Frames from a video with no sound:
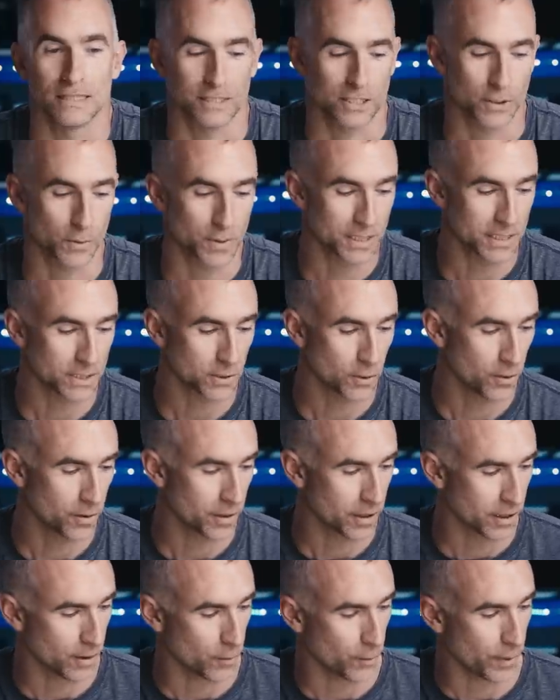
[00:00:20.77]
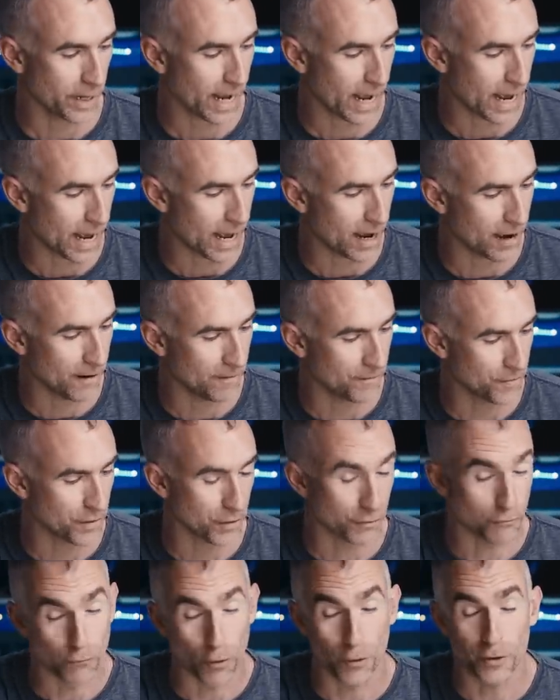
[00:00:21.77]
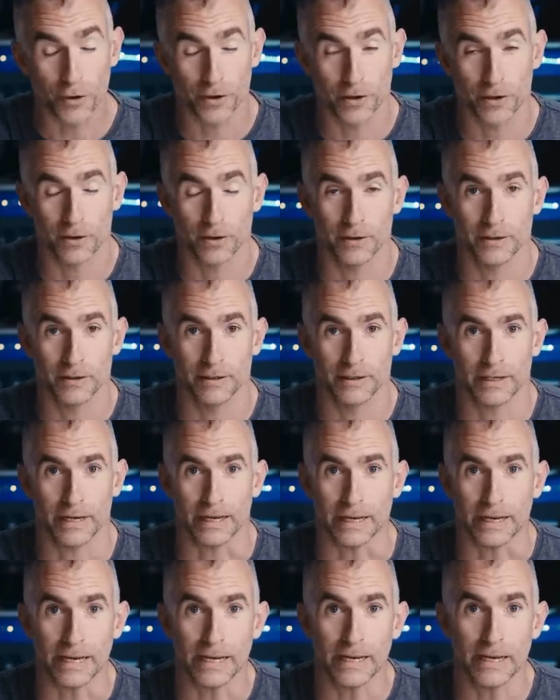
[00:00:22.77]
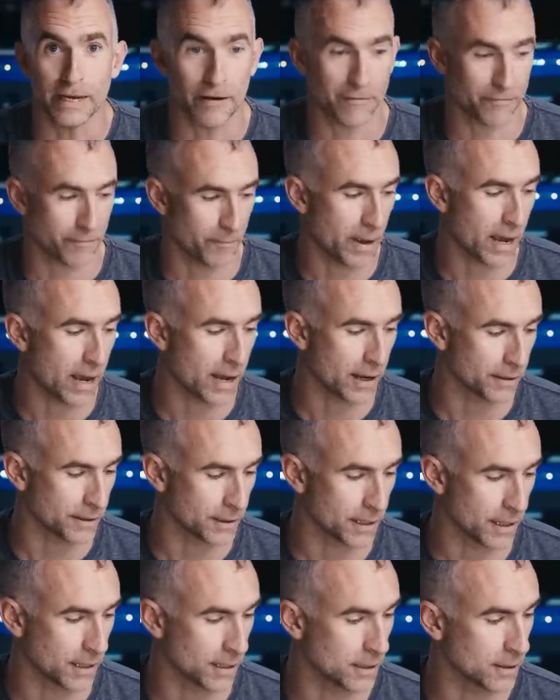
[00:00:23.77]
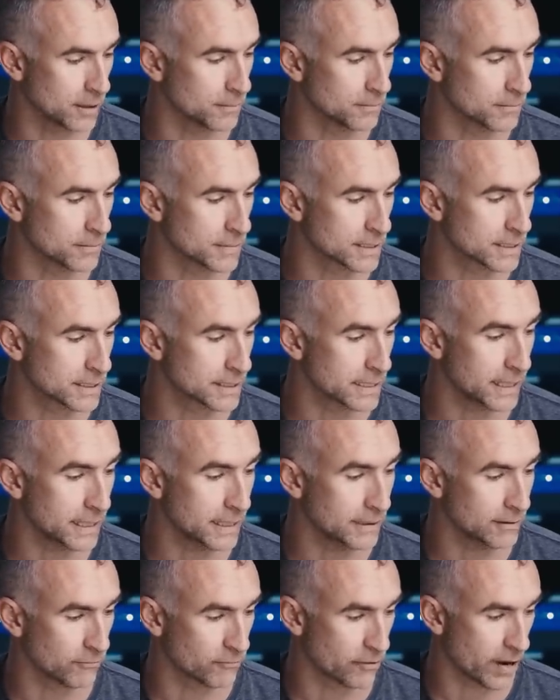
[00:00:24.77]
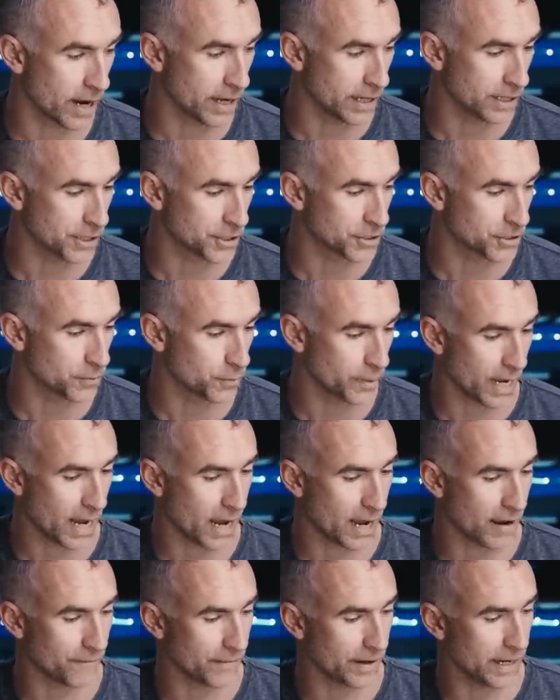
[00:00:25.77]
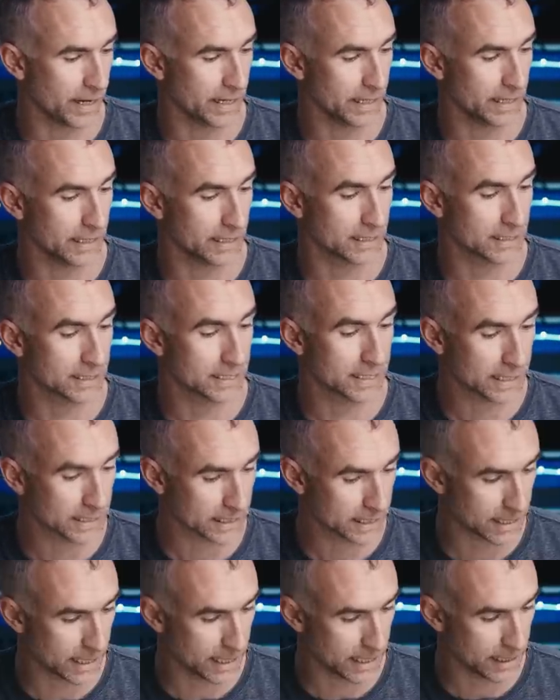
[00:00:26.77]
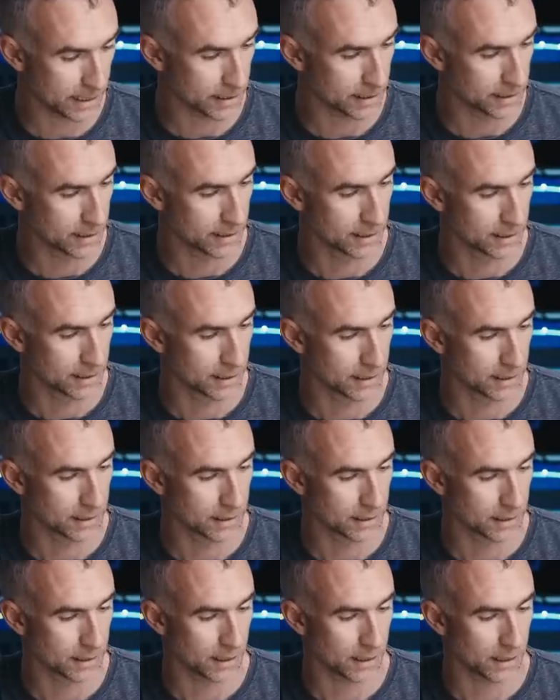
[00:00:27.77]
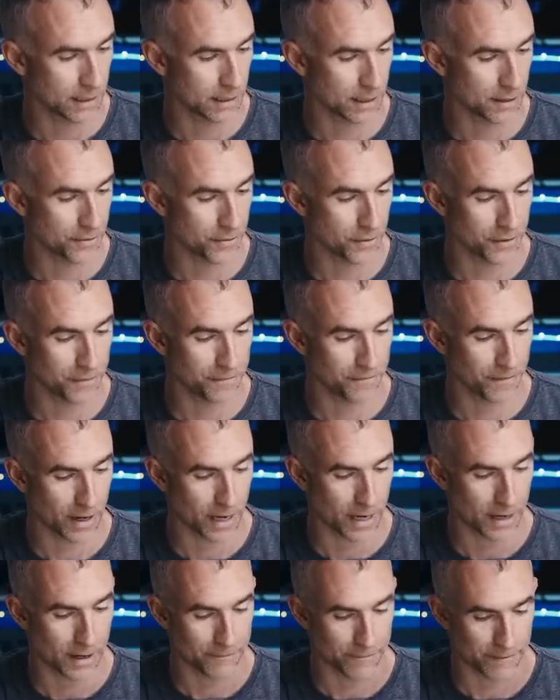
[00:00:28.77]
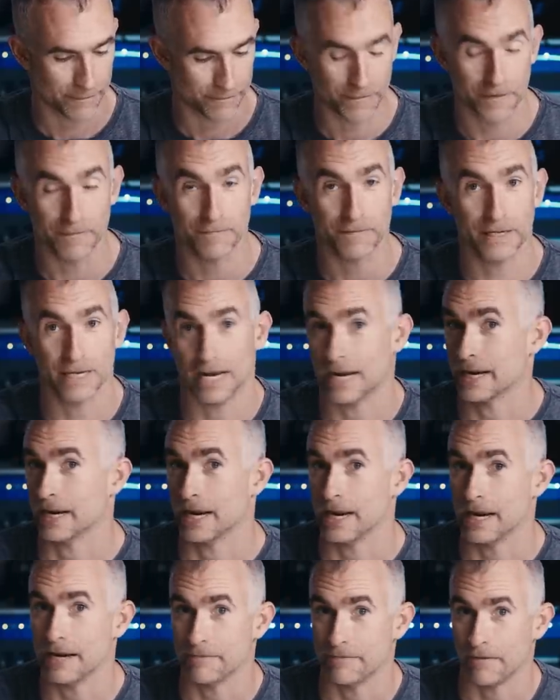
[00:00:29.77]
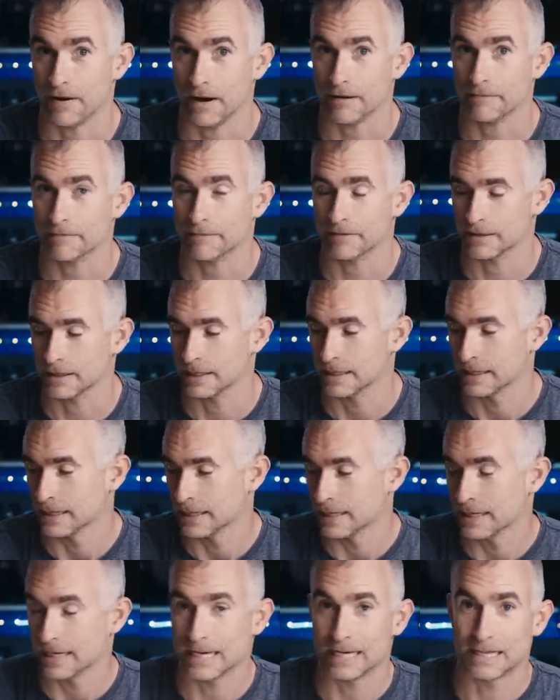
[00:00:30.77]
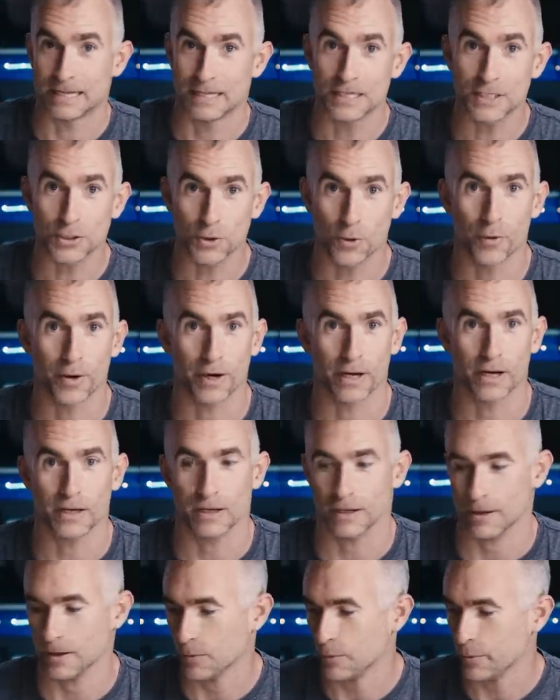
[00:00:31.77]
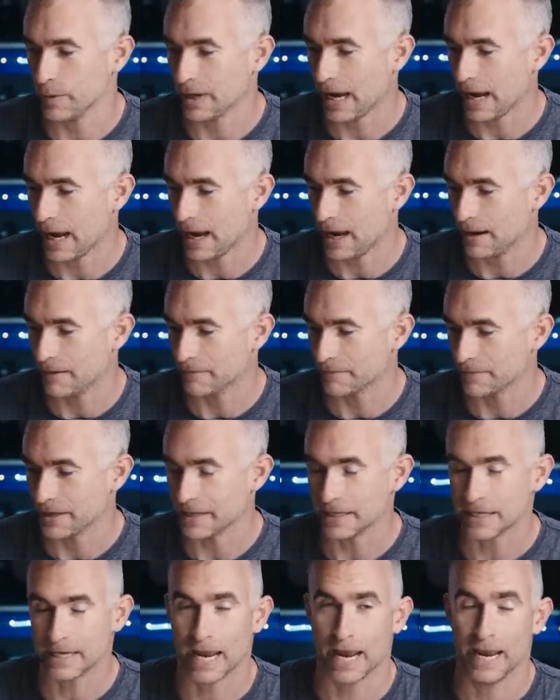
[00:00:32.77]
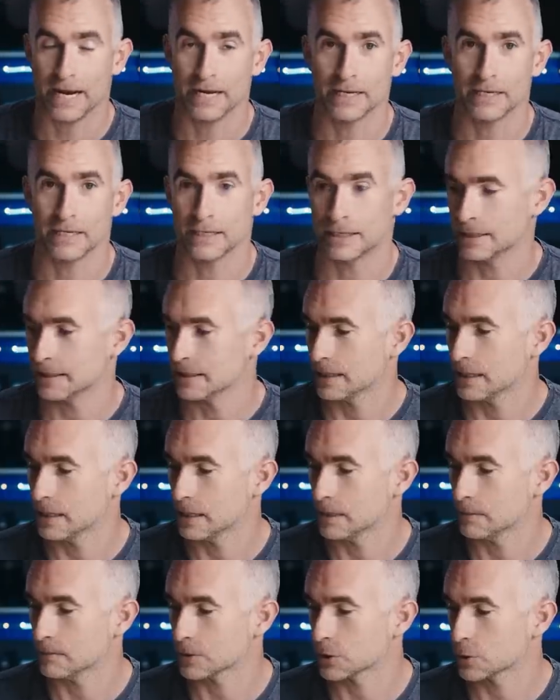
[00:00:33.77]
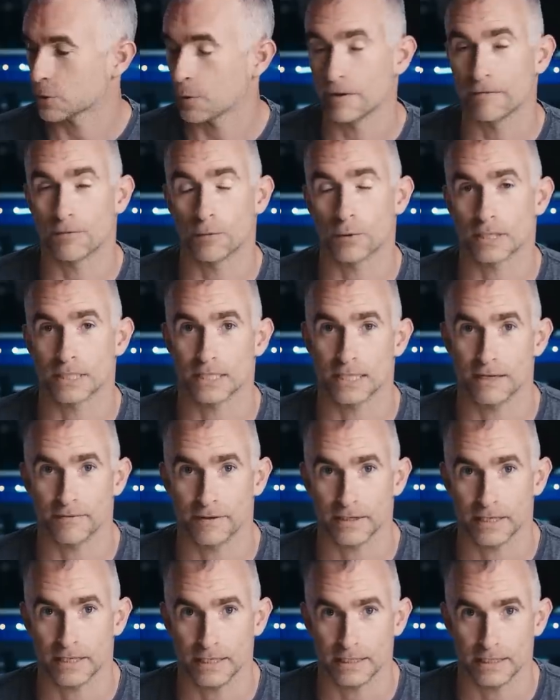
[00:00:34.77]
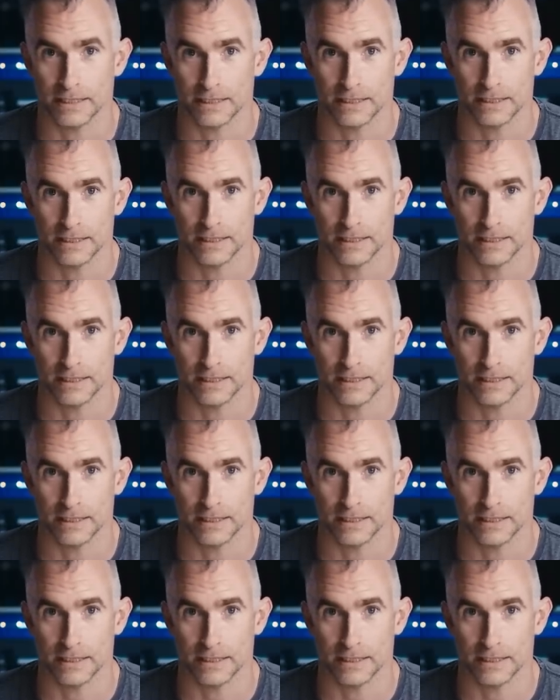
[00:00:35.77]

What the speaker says: So in this corner, we have the Rokinon EF mount Cine range. We have a 16, a 35, a 50, and an 85. In this corner, we have the Canon 24-70